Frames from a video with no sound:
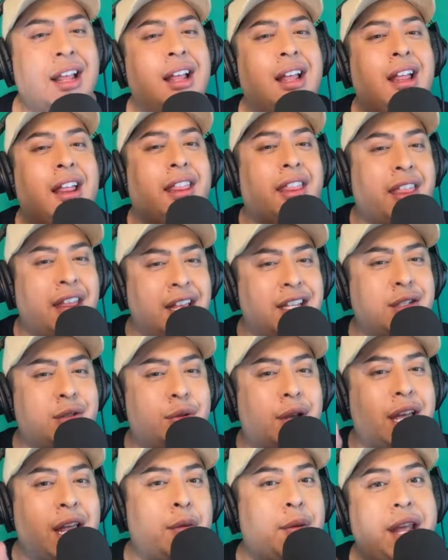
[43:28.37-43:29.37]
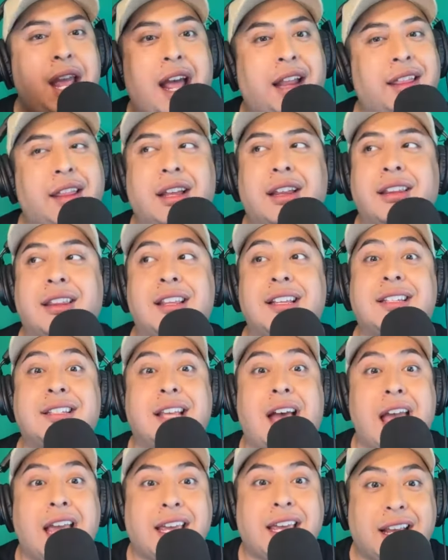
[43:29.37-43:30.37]
this and we had the the
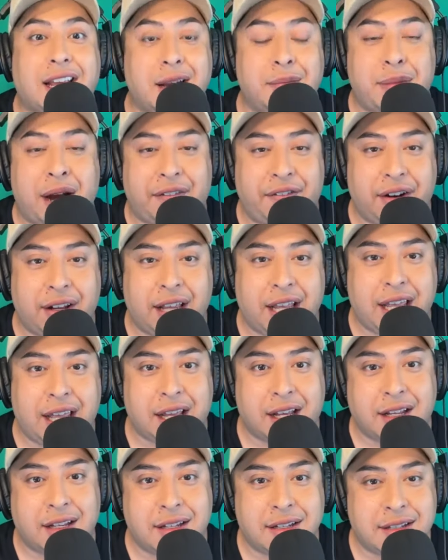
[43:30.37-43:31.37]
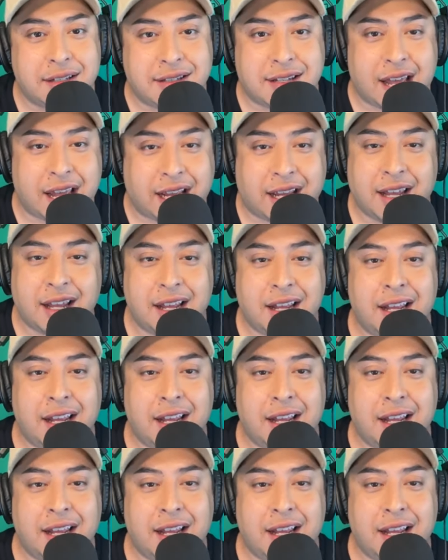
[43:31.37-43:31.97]
psychic in Beverly Hills like